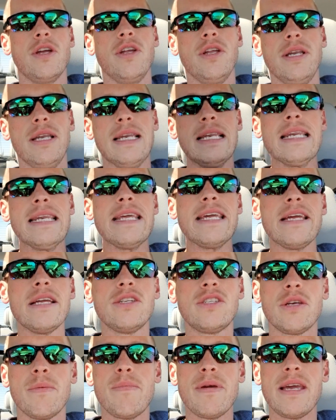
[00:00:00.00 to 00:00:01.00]

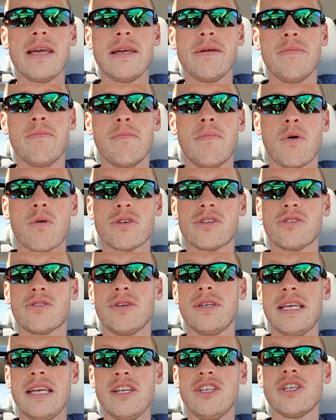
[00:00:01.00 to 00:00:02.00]
need to be more
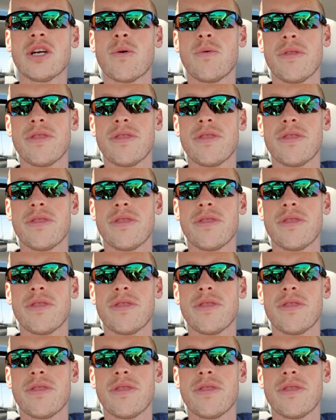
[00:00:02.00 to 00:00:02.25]
strategic